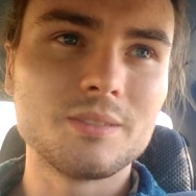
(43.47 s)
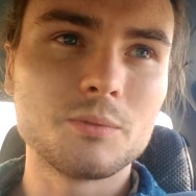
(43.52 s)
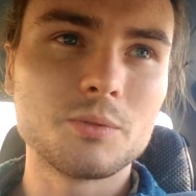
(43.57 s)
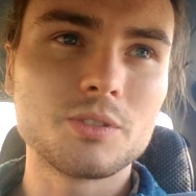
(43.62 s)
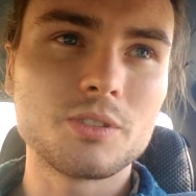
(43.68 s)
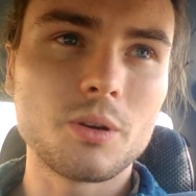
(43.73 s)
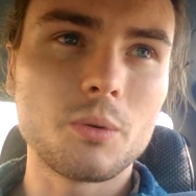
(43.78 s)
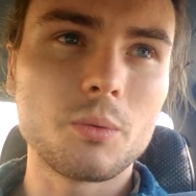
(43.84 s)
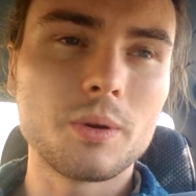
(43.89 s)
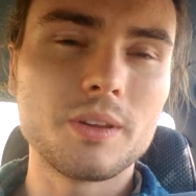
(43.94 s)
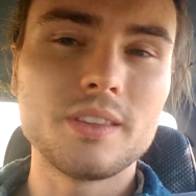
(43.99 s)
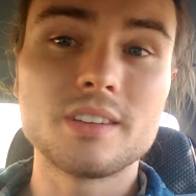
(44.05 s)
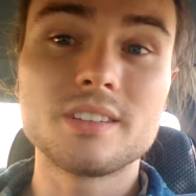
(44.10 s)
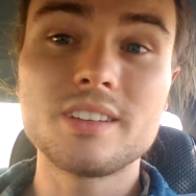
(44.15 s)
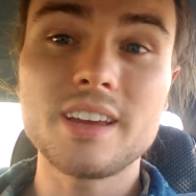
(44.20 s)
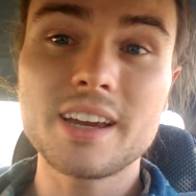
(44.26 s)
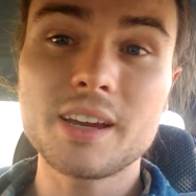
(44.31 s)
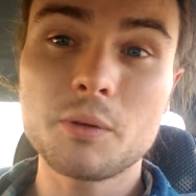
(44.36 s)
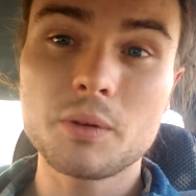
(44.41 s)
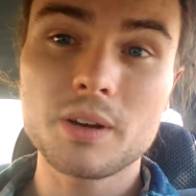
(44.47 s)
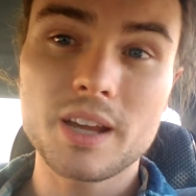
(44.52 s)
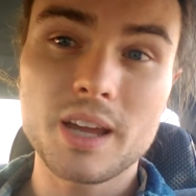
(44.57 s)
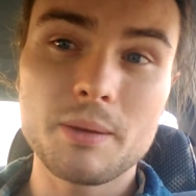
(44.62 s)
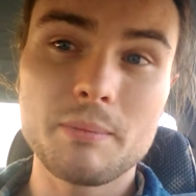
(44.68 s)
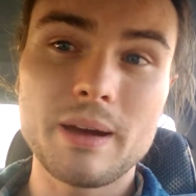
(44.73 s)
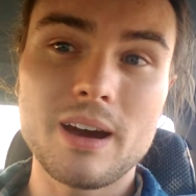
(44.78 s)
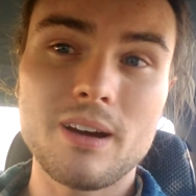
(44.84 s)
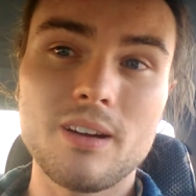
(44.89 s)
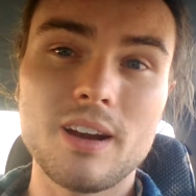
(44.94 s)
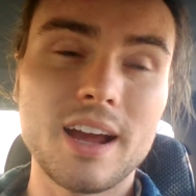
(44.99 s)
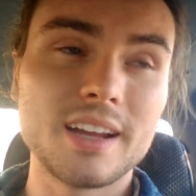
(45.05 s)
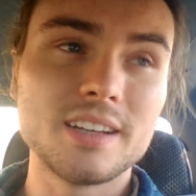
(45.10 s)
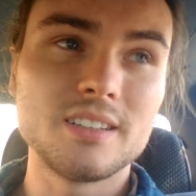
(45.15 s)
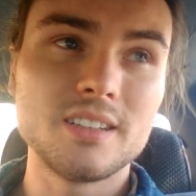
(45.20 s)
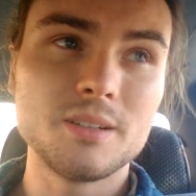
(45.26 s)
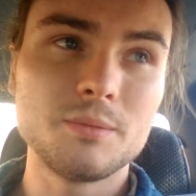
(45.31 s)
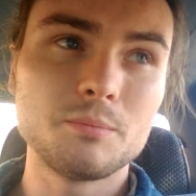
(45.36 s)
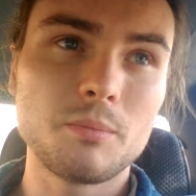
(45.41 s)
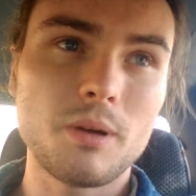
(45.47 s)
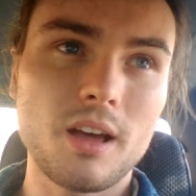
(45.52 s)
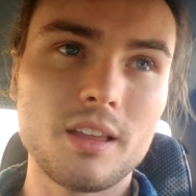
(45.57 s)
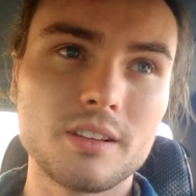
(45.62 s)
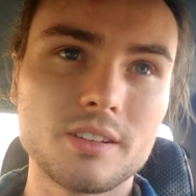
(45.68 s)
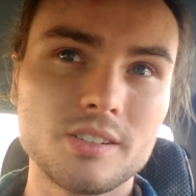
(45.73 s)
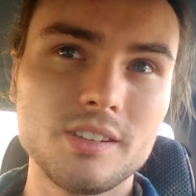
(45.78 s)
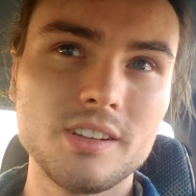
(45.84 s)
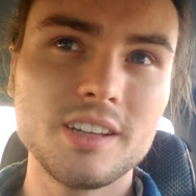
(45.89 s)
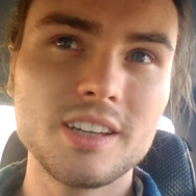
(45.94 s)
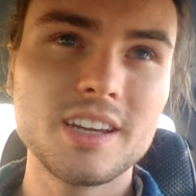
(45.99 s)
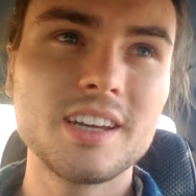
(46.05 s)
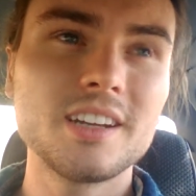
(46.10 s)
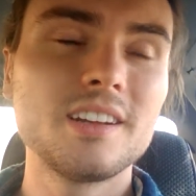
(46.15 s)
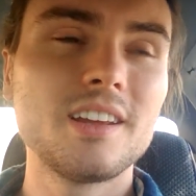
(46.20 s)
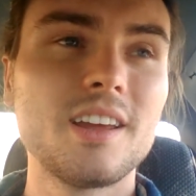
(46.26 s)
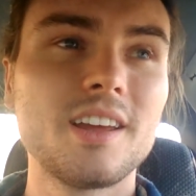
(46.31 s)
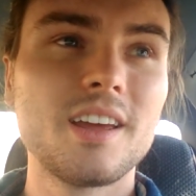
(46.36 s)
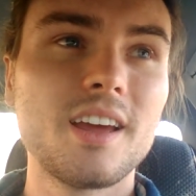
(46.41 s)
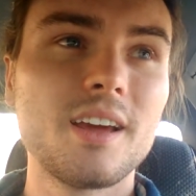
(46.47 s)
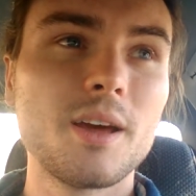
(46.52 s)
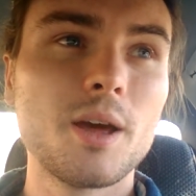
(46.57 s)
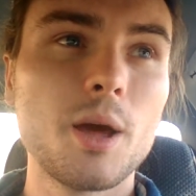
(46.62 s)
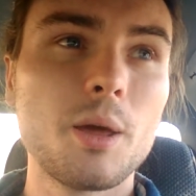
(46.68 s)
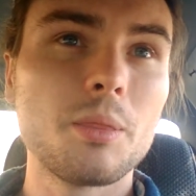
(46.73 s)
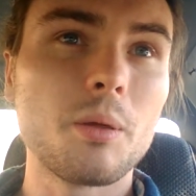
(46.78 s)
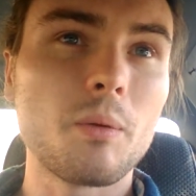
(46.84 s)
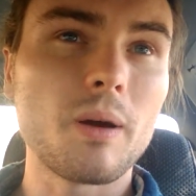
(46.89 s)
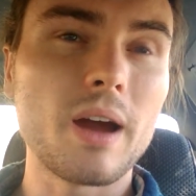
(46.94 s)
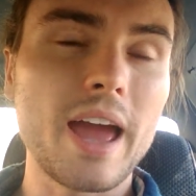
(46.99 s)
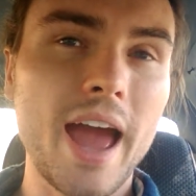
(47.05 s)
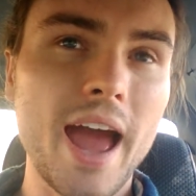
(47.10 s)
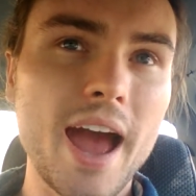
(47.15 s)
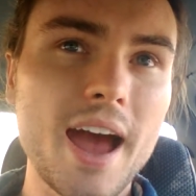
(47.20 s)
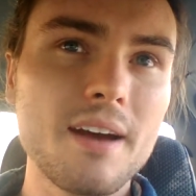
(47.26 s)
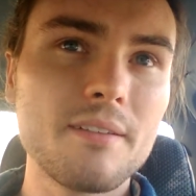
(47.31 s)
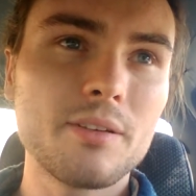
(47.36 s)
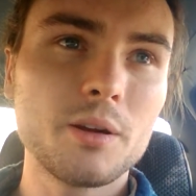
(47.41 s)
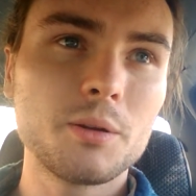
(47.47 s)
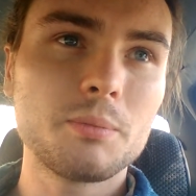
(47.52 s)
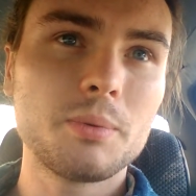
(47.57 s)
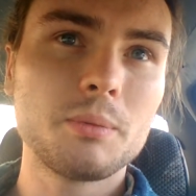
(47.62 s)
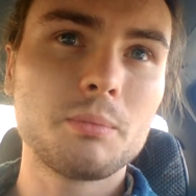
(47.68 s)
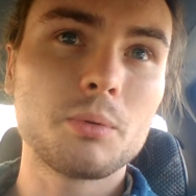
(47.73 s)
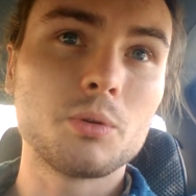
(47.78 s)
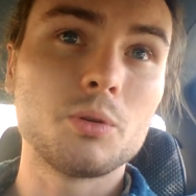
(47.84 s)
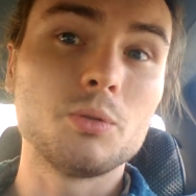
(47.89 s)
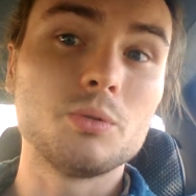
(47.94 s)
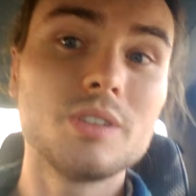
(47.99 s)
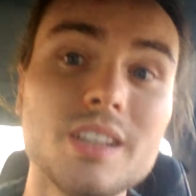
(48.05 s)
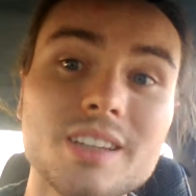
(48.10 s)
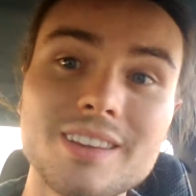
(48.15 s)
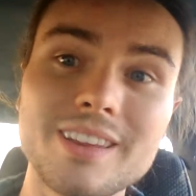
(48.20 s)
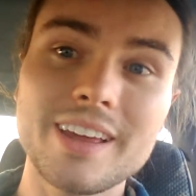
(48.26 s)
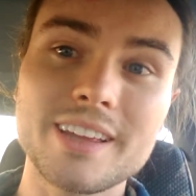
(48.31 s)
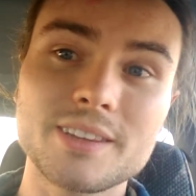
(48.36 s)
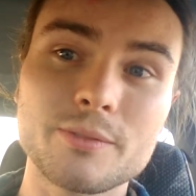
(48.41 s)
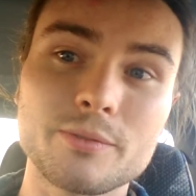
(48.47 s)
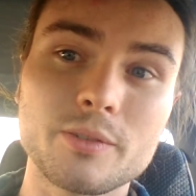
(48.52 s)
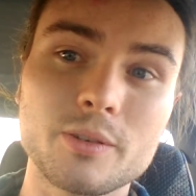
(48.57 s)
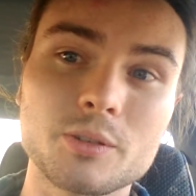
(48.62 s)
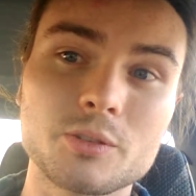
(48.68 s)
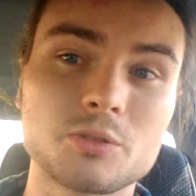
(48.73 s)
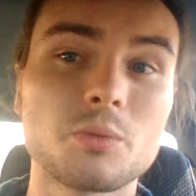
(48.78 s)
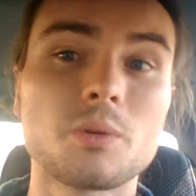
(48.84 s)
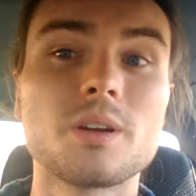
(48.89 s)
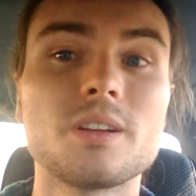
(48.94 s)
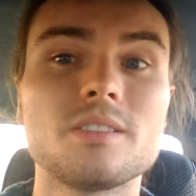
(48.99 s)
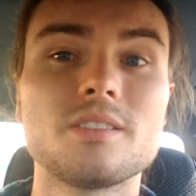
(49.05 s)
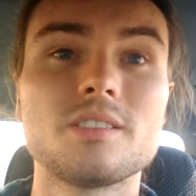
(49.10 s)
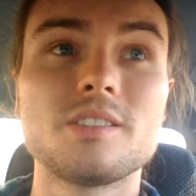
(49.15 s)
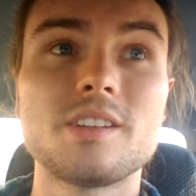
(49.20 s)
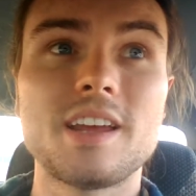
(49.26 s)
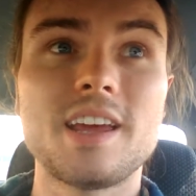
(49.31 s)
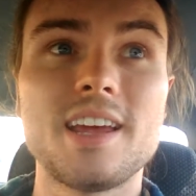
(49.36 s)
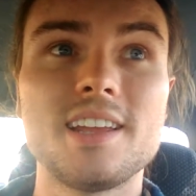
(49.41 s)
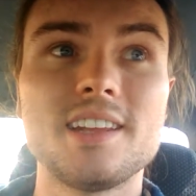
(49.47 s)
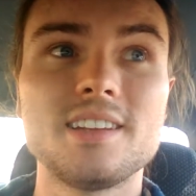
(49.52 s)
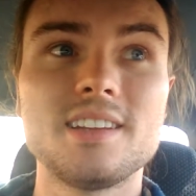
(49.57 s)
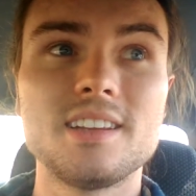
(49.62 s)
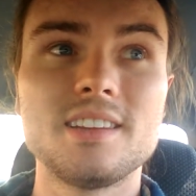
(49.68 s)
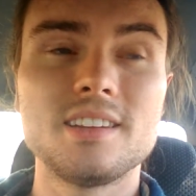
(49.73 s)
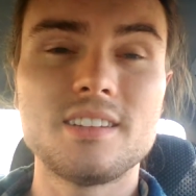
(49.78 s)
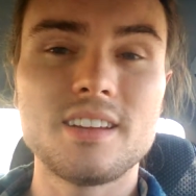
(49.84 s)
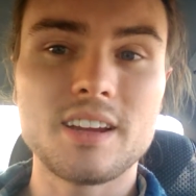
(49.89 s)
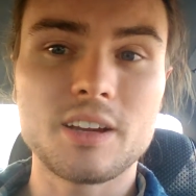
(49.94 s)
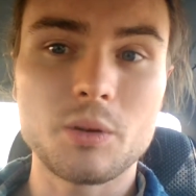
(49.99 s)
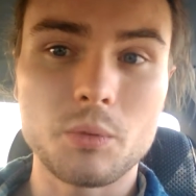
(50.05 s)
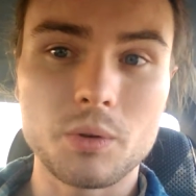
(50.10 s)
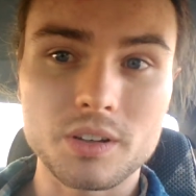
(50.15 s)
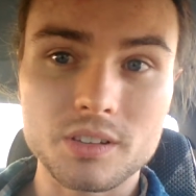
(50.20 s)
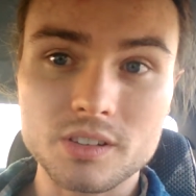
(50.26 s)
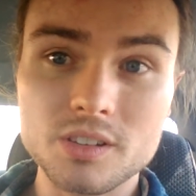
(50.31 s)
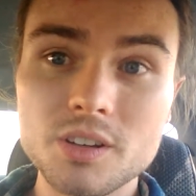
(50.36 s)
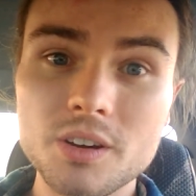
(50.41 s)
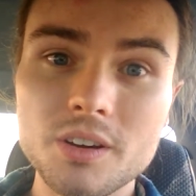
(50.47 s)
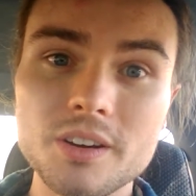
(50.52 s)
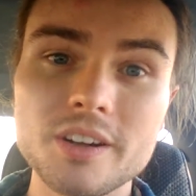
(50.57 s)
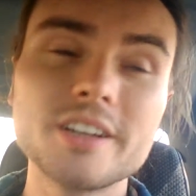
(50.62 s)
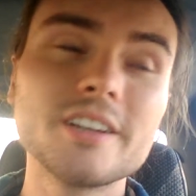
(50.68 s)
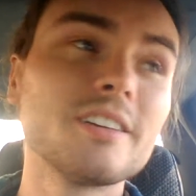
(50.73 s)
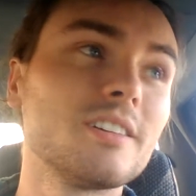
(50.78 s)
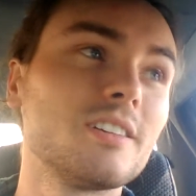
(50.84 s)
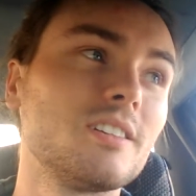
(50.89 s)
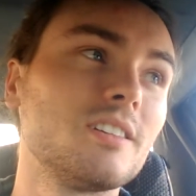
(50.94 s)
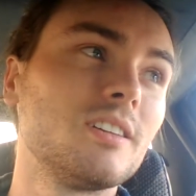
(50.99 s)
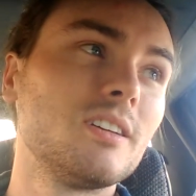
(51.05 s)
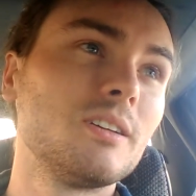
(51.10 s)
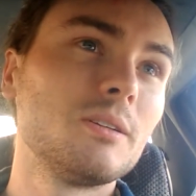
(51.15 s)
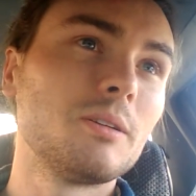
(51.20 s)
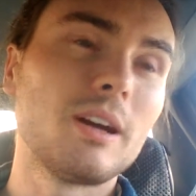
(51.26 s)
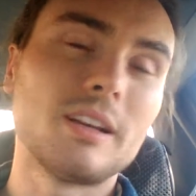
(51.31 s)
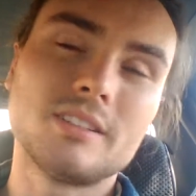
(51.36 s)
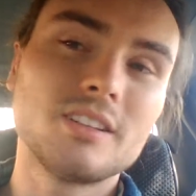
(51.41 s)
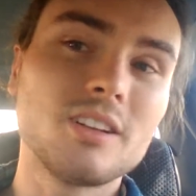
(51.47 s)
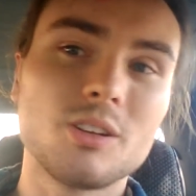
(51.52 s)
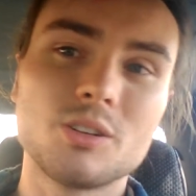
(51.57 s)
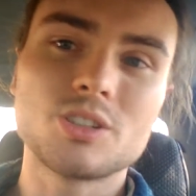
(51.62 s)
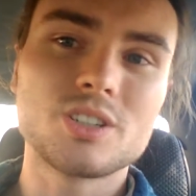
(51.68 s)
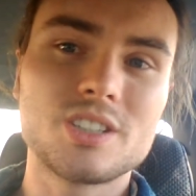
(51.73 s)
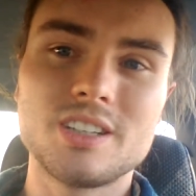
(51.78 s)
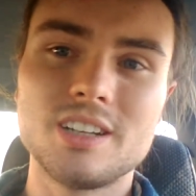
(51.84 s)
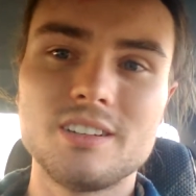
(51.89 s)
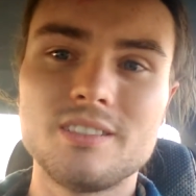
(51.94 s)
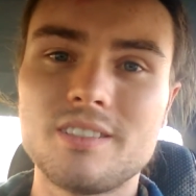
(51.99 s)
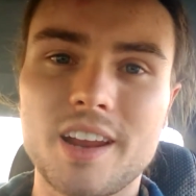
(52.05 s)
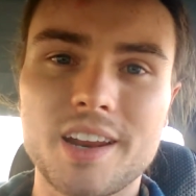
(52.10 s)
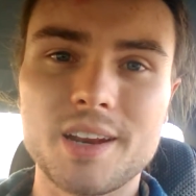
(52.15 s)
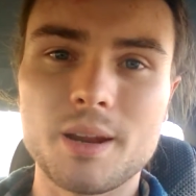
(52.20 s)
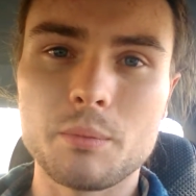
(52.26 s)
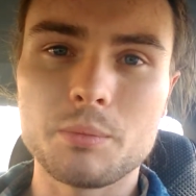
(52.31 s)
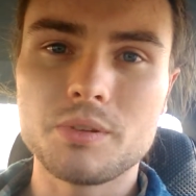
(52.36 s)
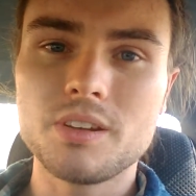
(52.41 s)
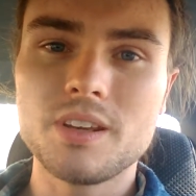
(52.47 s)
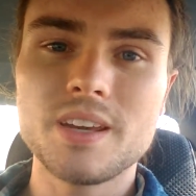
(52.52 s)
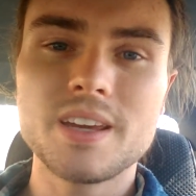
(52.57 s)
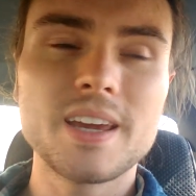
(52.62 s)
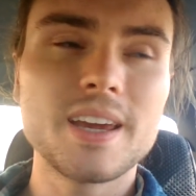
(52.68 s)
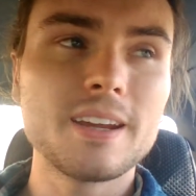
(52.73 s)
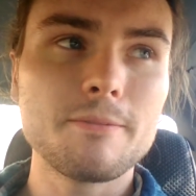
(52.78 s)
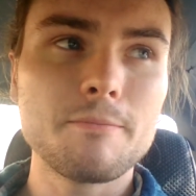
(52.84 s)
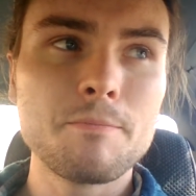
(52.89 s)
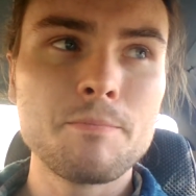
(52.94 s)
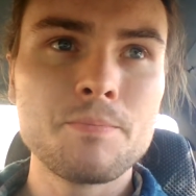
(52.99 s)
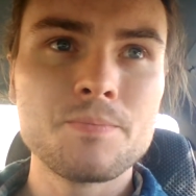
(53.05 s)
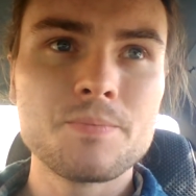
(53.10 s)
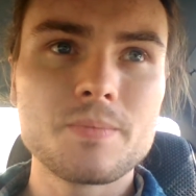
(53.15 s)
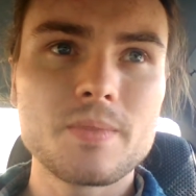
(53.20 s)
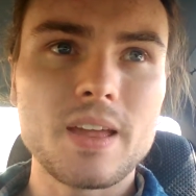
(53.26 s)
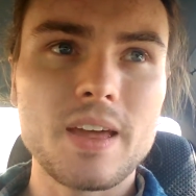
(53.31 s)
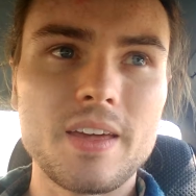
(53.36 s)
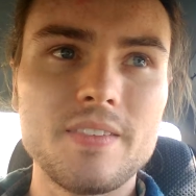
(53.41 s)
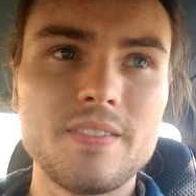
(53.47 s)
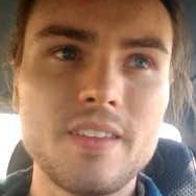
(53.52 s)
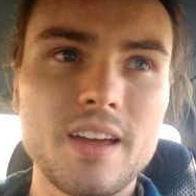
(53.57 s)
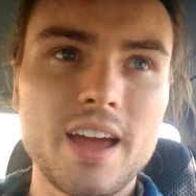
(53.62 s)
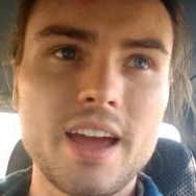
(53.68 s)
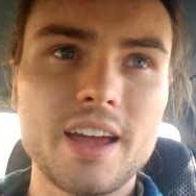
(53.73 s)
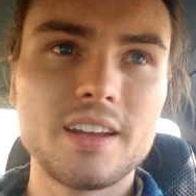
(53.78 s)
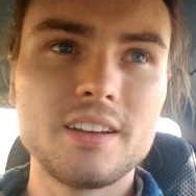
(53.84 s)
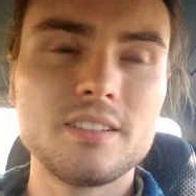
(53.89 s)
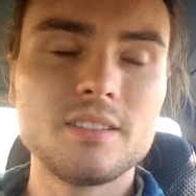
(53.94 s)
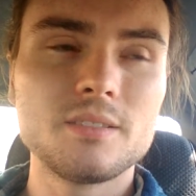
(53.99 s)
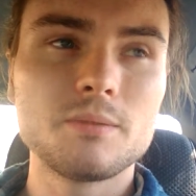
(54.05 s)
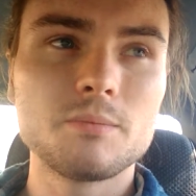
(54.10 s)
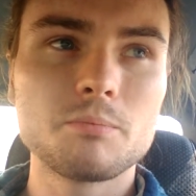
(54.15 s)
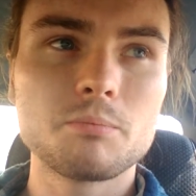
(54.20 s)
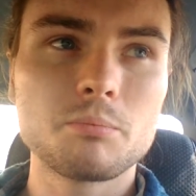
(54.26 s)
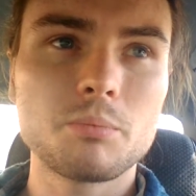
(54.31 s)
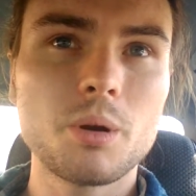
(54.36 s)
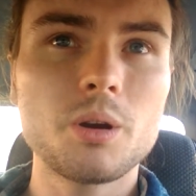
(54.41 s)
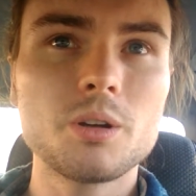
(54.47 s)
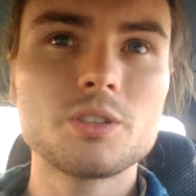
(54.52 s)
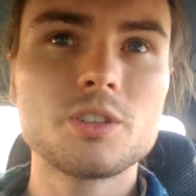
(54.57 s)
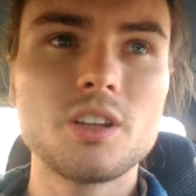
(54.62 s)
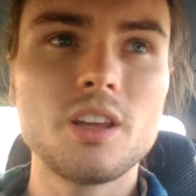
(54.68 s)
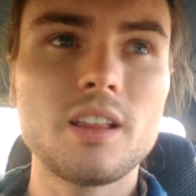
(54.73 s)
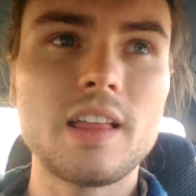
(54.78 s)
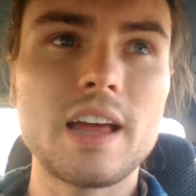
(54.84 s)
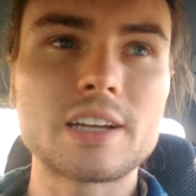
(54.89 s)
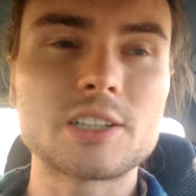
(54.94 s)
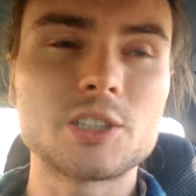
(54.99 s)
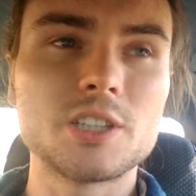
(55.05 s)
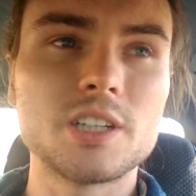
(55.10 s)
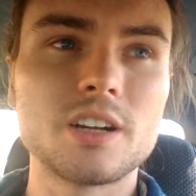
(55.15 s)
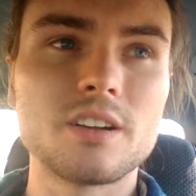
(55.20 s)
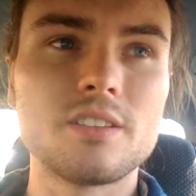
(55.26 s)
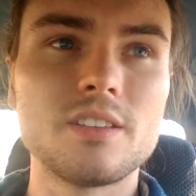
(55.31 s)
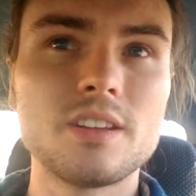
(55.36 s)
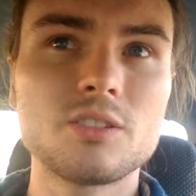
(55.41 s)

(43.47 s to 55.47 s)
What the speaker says: So when the second one came out, I didn't bother seeing it. Though I have heard people who didn't like the first one said that the second one is good. I still just didn't end up seeing it. And then Purge the election year.